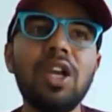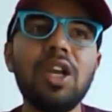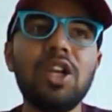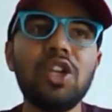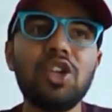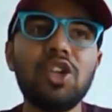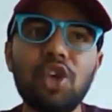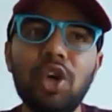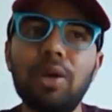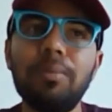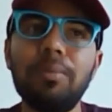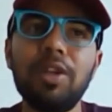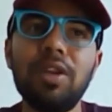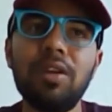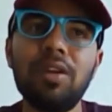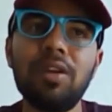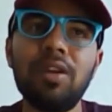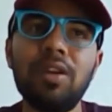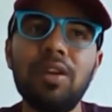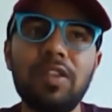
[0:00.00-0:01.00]

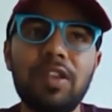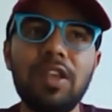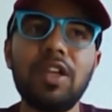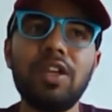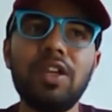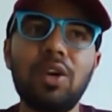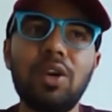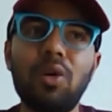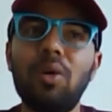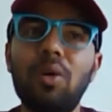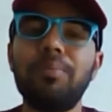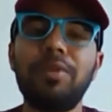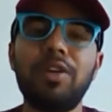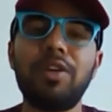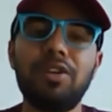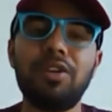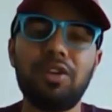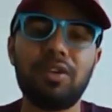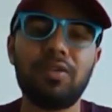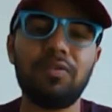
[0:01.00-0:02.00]
German theater
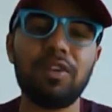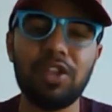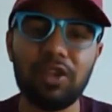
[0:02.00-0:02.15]
competition which